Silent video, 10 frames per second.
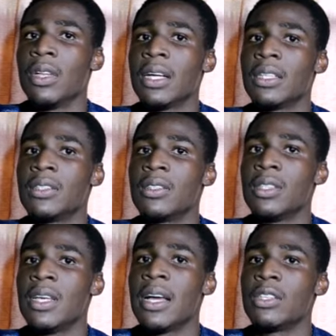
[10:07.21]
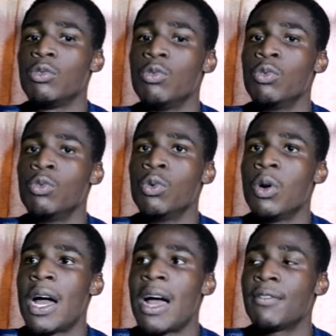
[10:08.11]
that yes, you
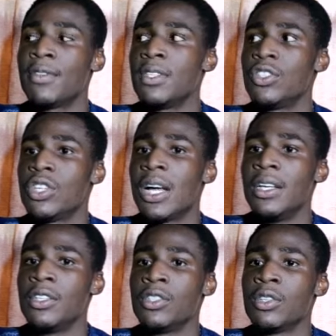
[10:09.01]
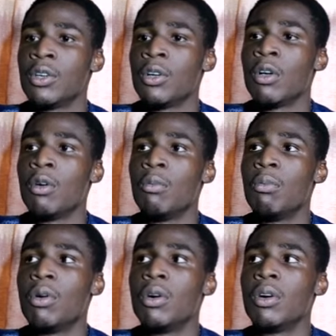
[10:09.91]
have this challenge,
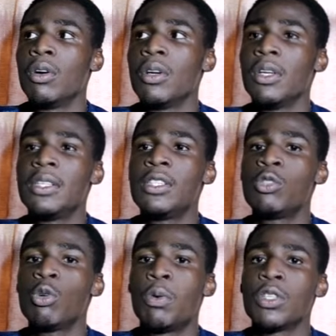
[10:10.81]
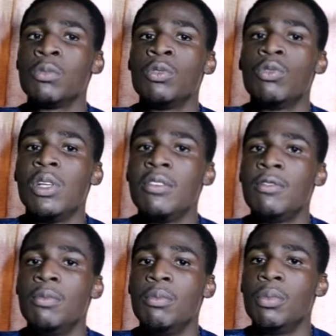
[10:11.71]
but it is so possible to
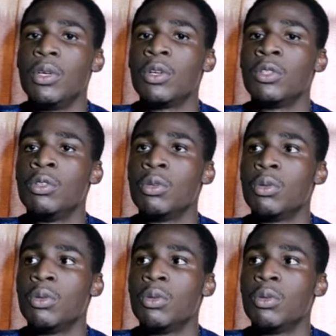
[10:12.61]
live beyond